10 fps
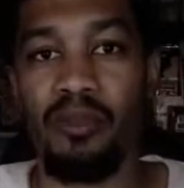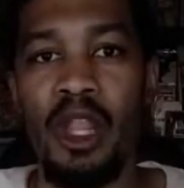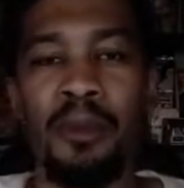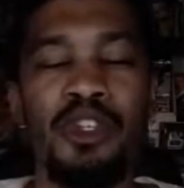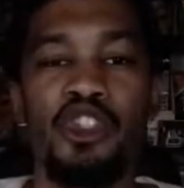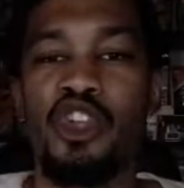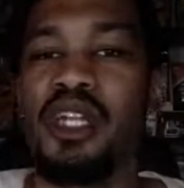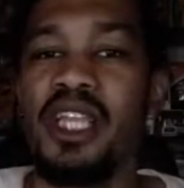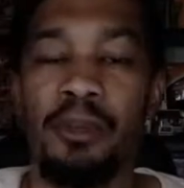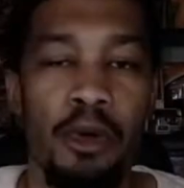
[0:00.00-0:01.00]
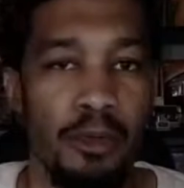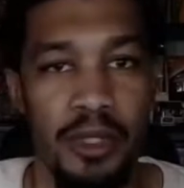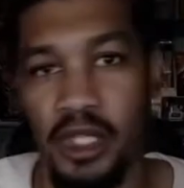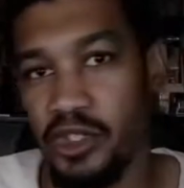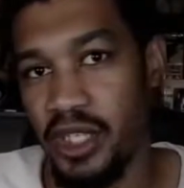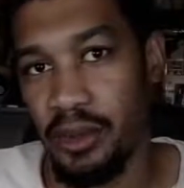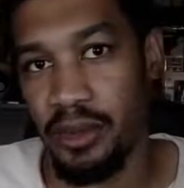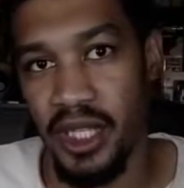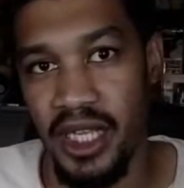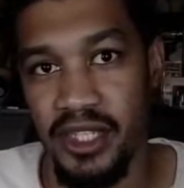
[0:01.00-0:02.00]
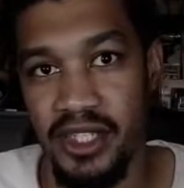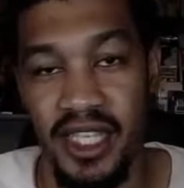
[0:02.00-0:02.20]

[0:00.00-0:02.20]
but just trying to get Pokemon cards nowadays,